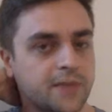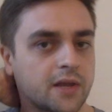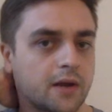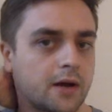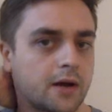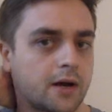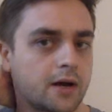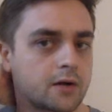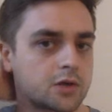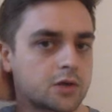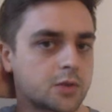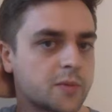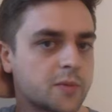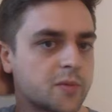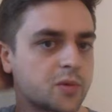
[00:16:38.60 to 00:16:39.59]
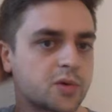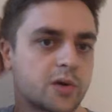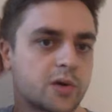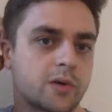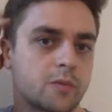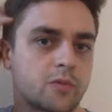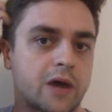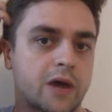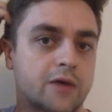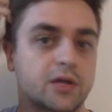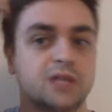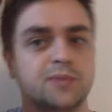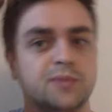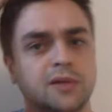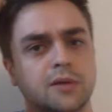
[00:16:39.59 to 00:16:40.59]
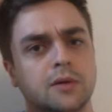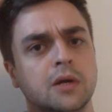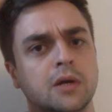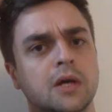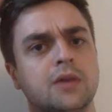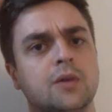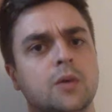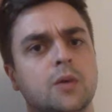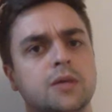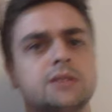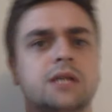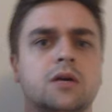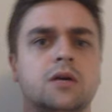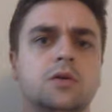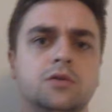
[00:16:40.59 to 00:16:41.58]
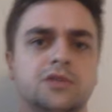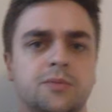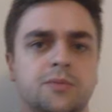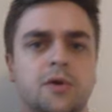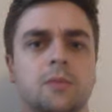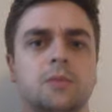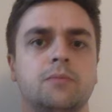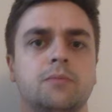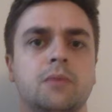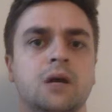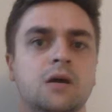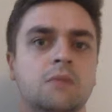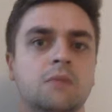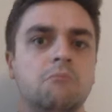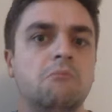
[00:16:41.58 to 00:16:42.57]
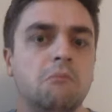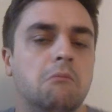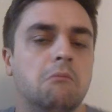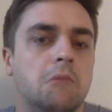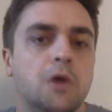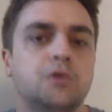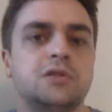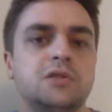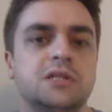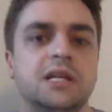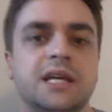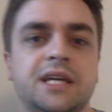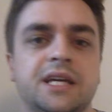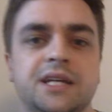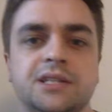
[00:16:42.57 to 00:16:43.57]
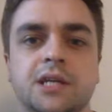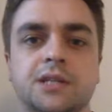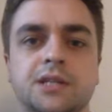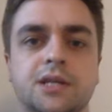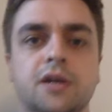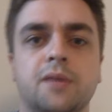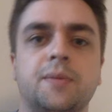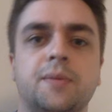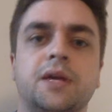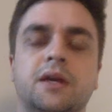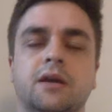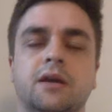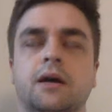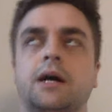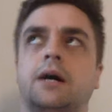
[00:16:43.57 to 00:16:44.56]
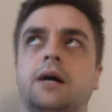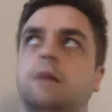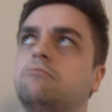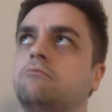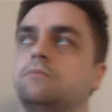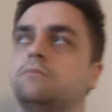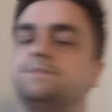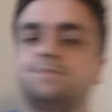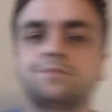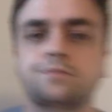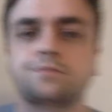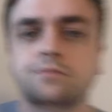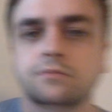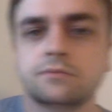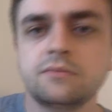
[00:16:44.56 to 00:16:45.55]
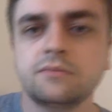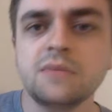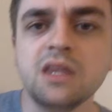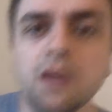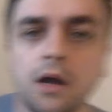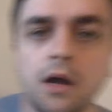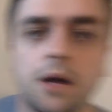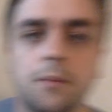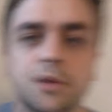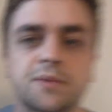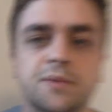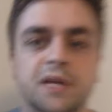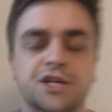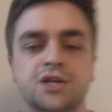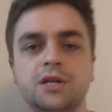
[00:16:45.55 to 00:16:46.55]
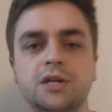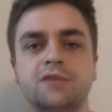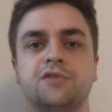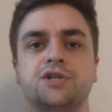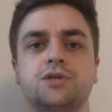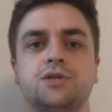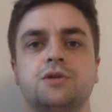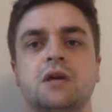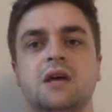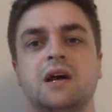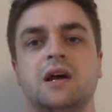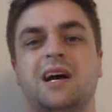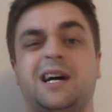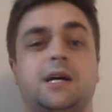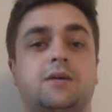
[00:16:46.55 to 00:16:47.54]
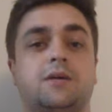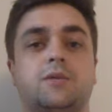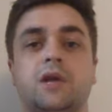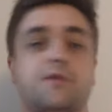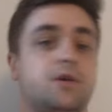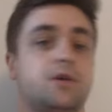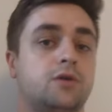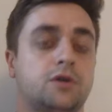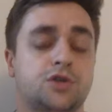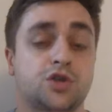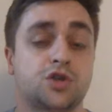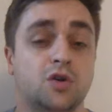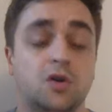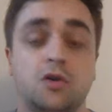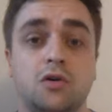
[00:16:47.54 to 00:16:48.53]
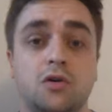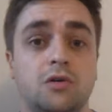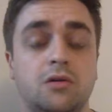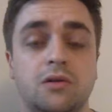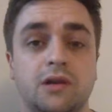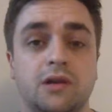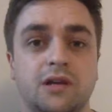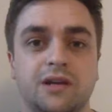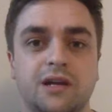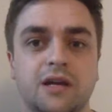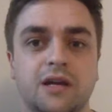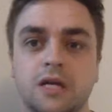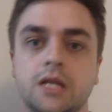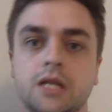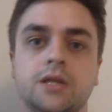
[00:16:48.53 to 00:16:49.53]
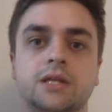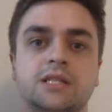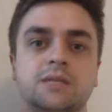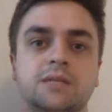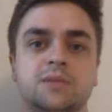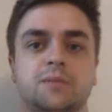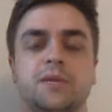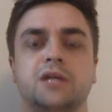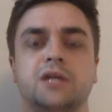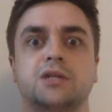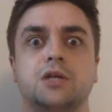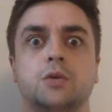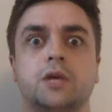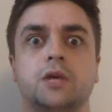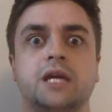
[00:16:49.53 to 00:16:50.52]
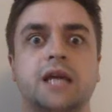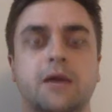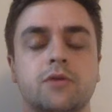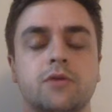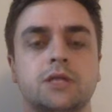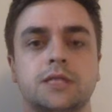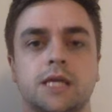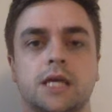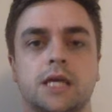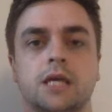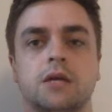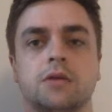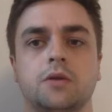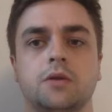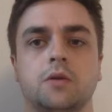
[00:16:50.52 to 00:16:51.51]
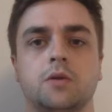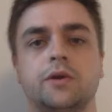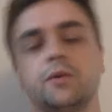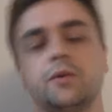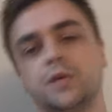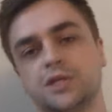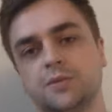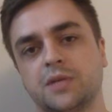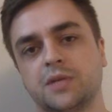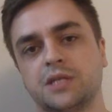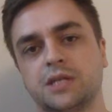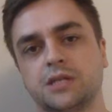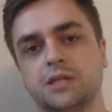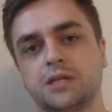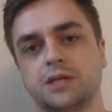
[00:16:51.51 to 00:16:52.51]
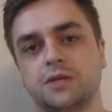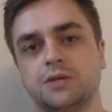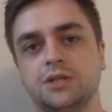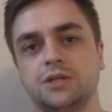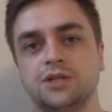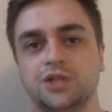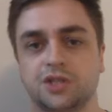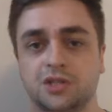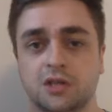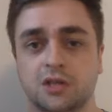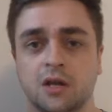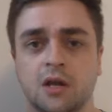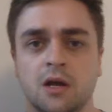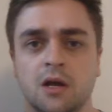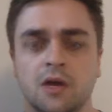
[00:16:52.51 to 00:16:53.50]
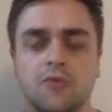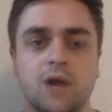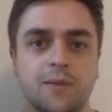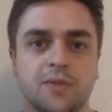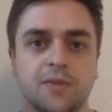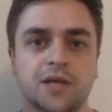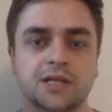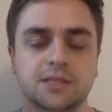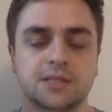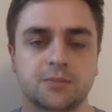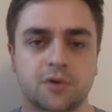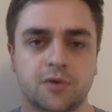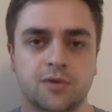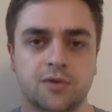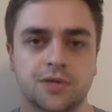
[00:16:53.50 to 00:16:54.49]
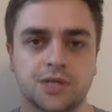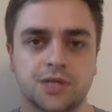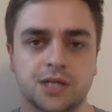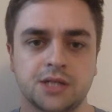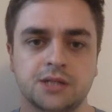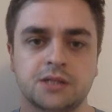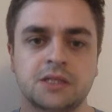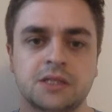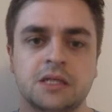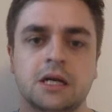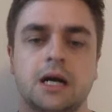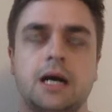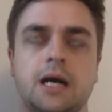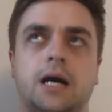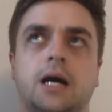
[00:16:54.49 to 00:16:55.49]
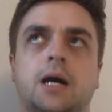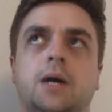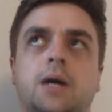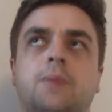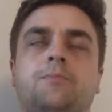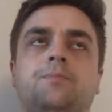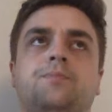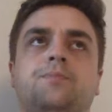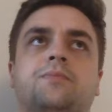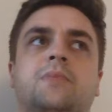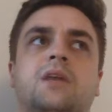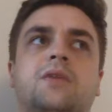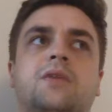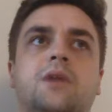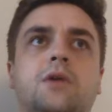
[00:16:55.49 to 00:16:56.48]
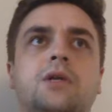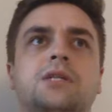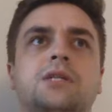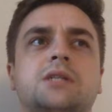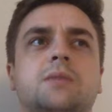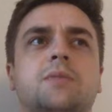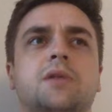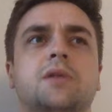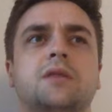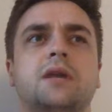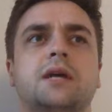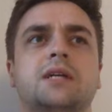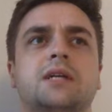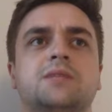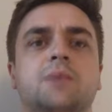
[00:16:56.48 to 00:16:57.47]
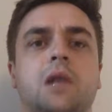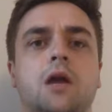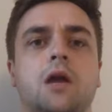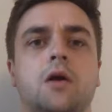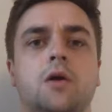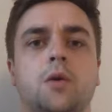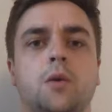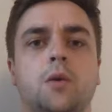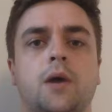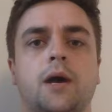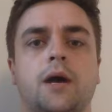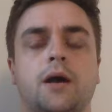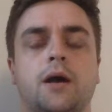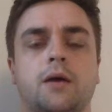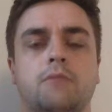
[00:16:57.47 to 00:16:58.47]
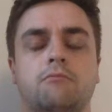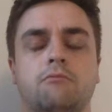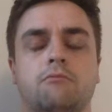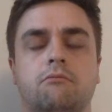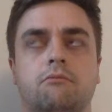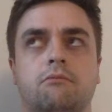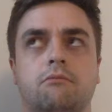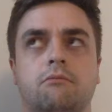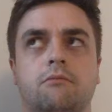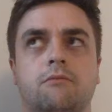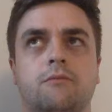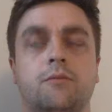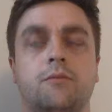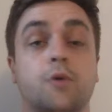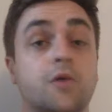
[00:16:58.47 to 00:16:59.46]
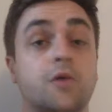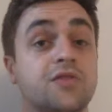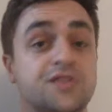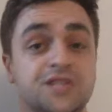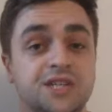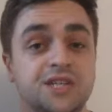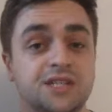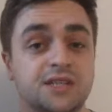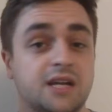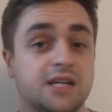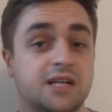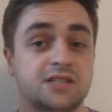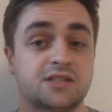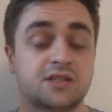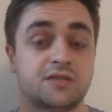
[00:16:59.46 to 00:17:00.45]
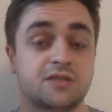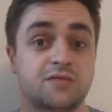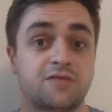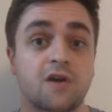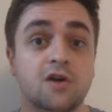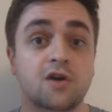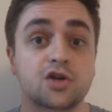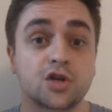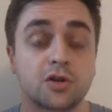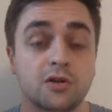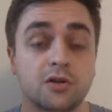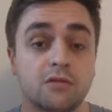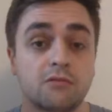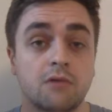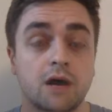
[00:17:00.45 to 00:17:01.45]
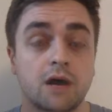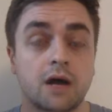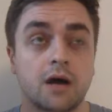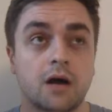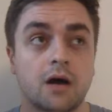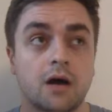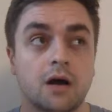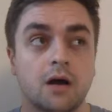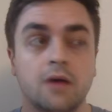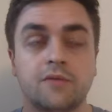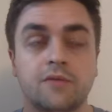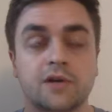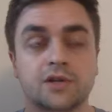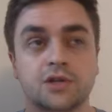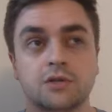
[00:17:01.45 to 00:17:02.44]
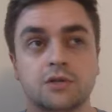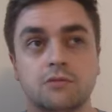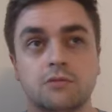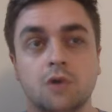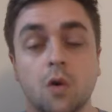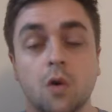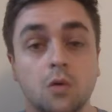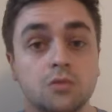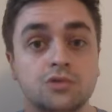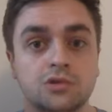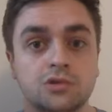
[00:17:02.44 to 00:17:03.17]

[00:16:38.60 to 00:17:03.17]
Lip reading: I can't remember which way around it is, but the ones that cause the problem mostly is going to be multiplication and division. And whenever you're not sure, or anything seems ambiguous and you want to guarantee the order in which something is executed, just wrap things in parentheses. There is something that is below parentheses, and that is function calls.